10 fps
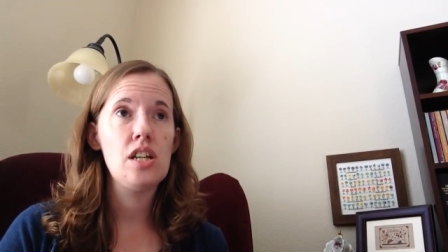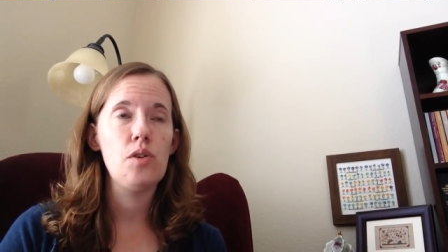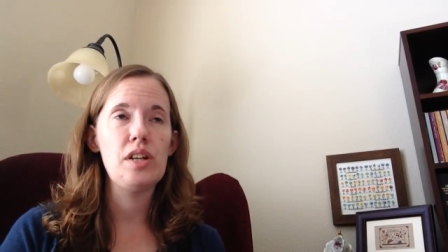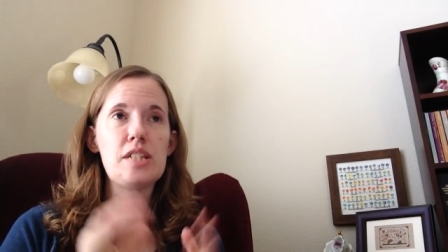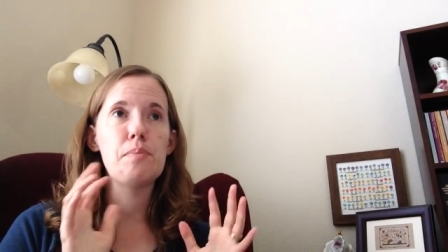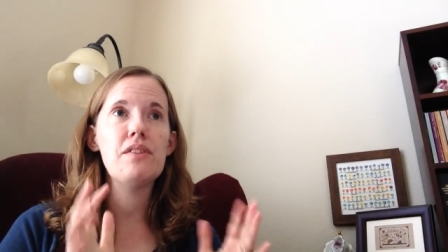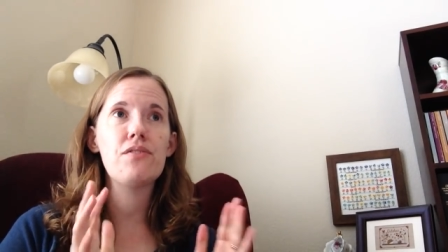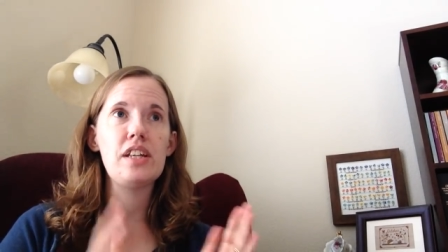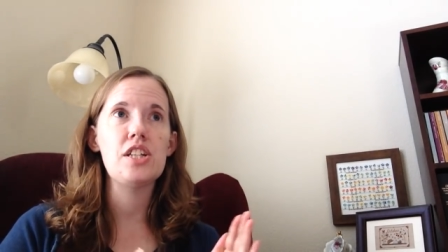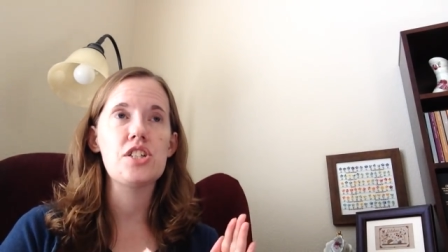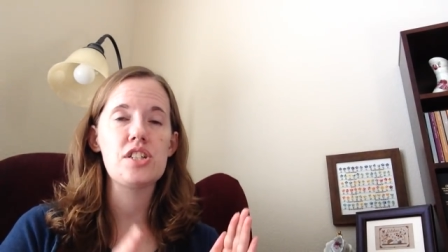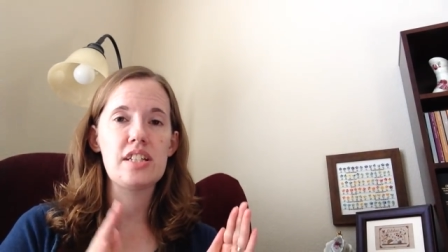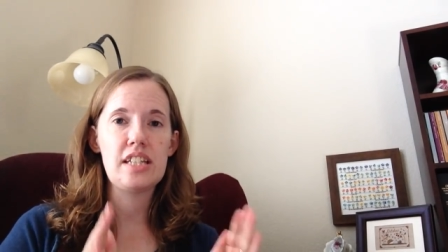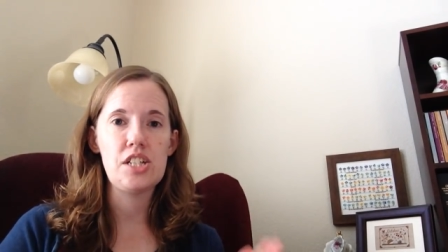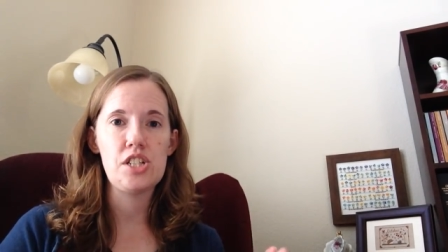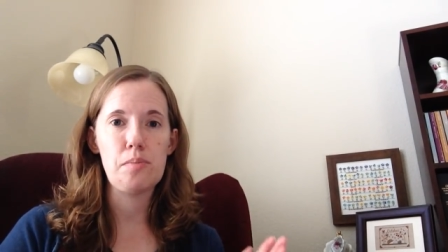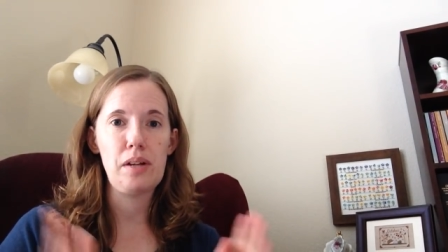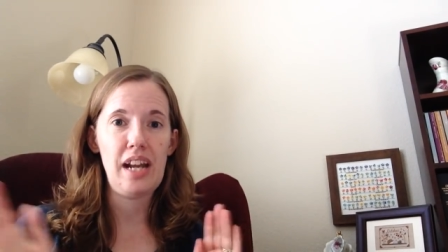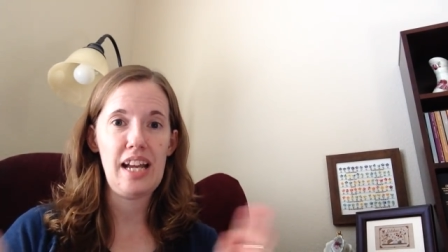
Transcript: or it's been finished, stitched, but I,